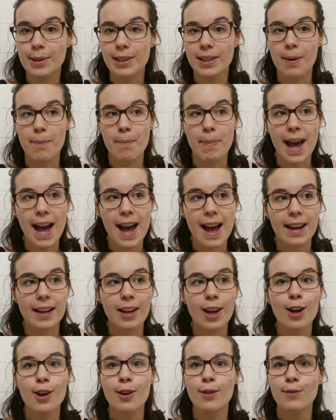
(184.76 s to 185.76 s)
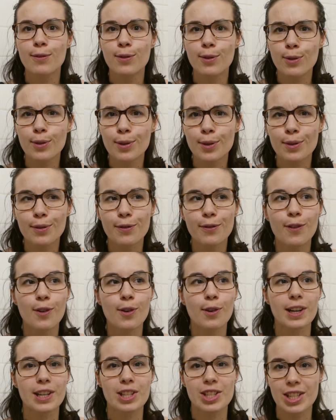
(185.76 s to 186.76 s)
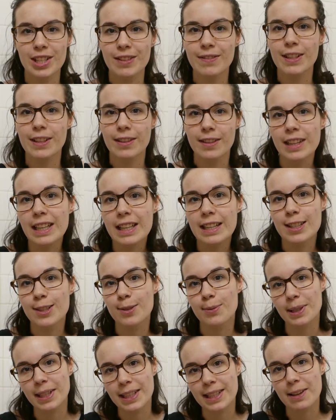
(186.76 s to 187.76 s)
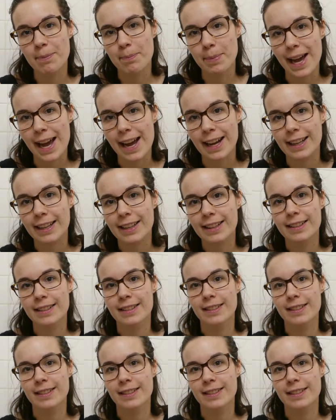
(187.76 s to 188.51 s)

will come back, fuel for achieving things will come back.